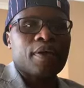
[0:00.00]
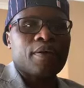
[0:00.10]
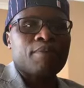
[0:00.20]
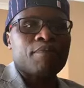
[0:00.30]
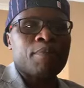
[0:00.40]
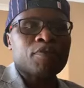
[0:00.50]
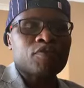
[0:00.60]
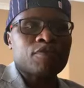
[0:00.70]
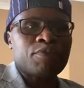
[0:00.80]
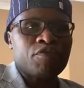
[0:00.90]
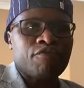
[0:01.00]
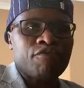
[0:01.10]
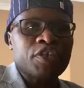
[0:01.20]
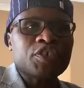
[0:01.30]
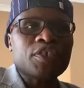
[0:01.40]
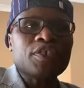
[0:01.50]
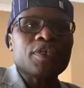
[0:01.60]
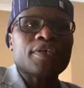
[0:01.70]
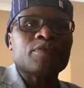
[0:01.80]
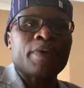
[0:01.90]
uh, members of the
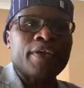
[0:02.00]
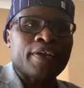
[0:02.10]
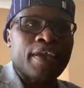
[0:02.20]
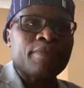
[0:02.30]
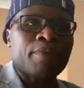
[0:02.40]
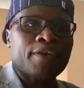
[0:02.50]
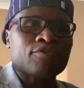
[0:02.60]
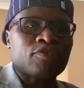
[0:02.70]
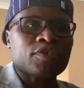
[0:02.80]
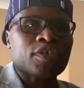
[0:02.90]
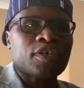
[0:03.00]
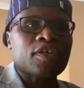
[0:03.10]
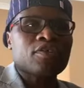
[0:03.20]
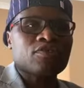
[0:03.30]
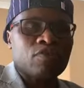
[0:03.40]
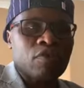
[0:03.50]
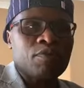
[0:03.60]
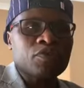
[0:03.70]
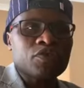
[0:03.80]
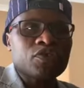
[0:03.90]
profession. It's being led by Dr.
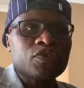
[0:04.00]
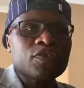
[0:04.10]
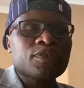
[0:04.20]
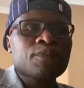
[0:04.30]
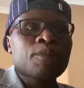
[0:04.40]
Solomon's.